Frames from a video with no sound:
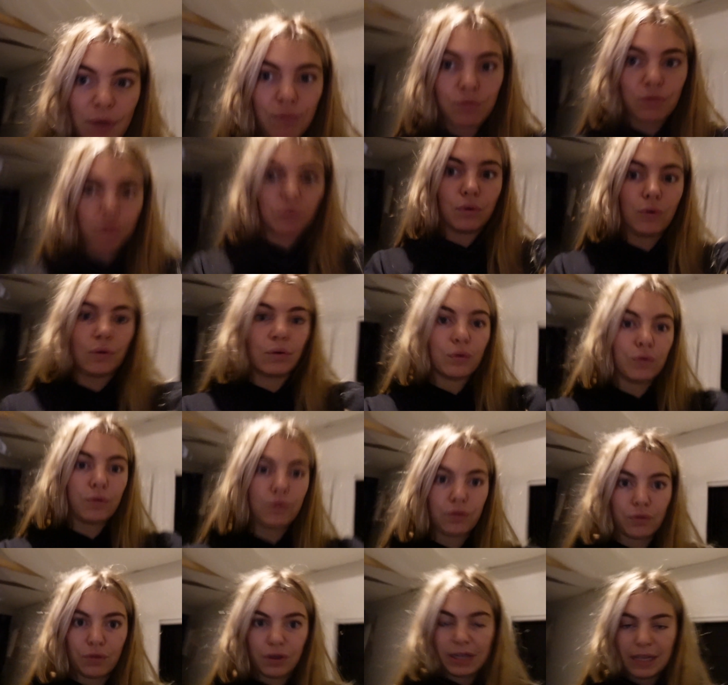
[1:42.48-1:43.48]
for
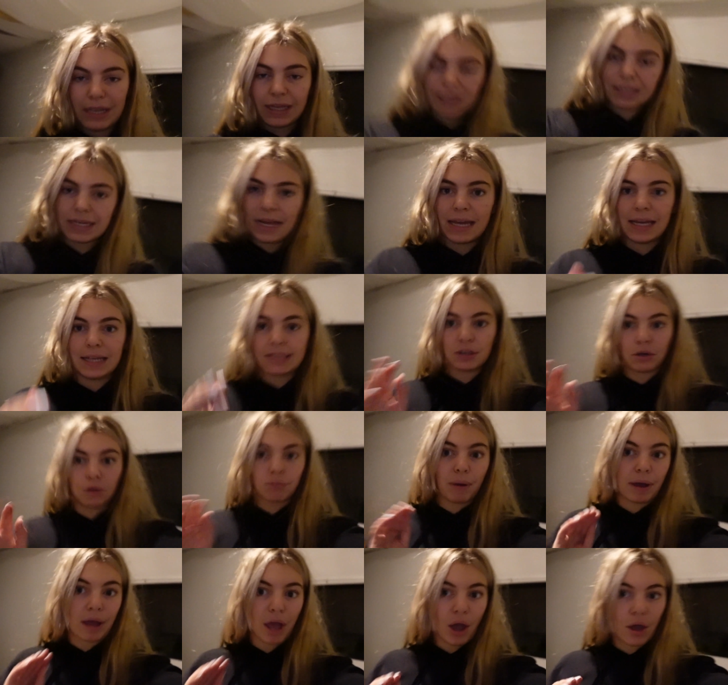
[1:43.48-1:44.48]
three days on
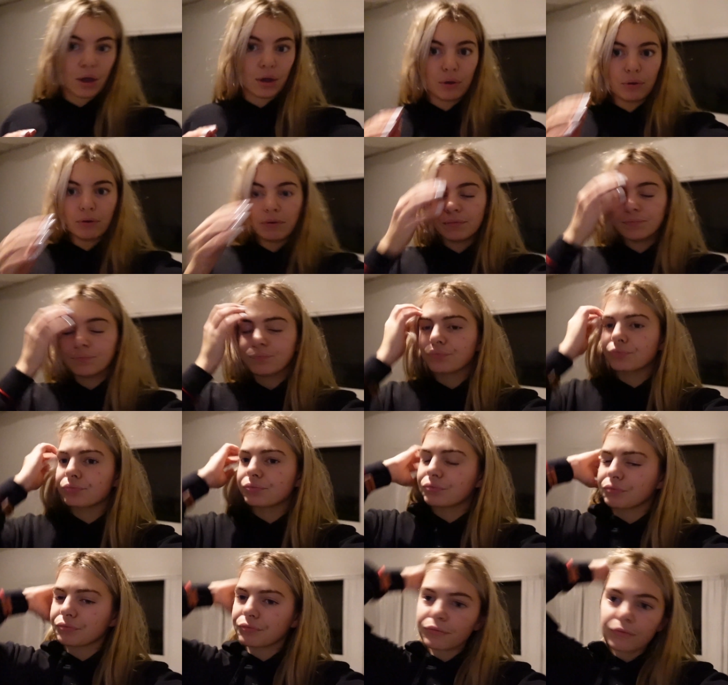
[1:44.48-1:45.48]
my own
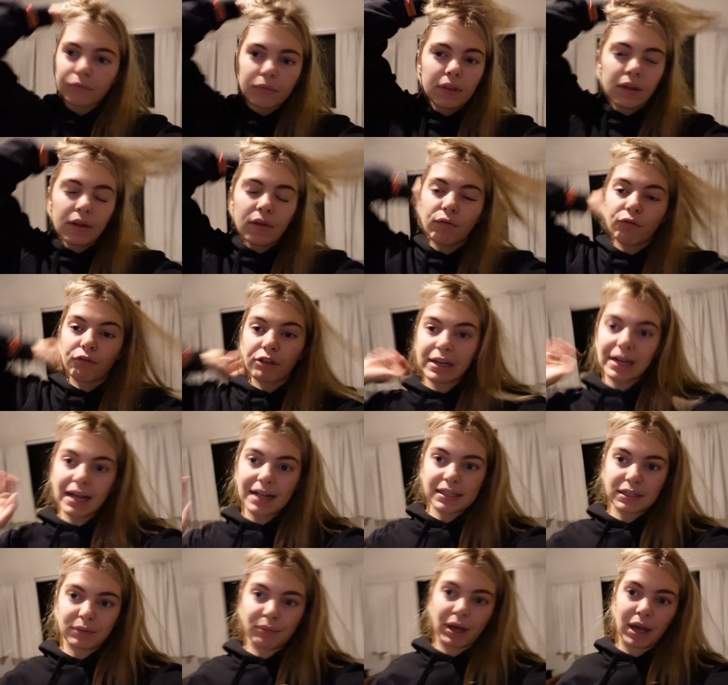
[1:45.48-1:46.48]
three
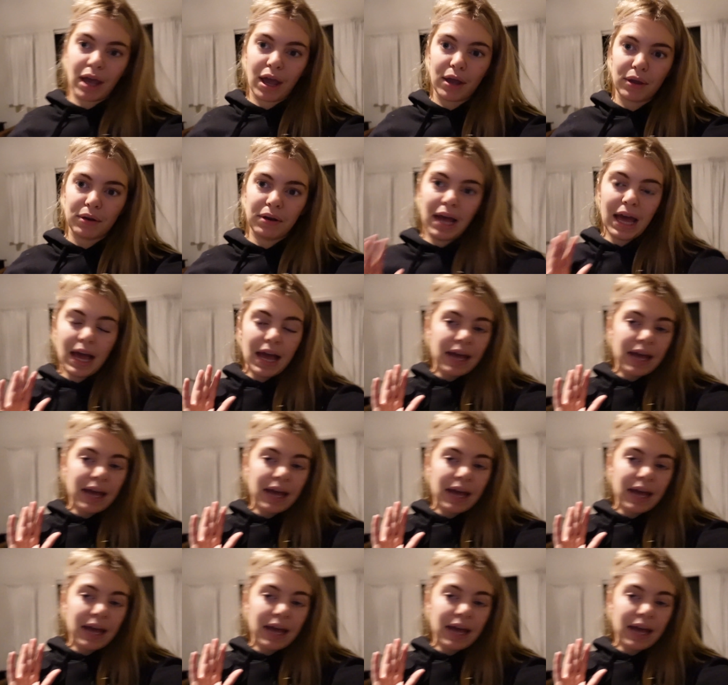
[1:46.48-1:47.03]
nights on my own.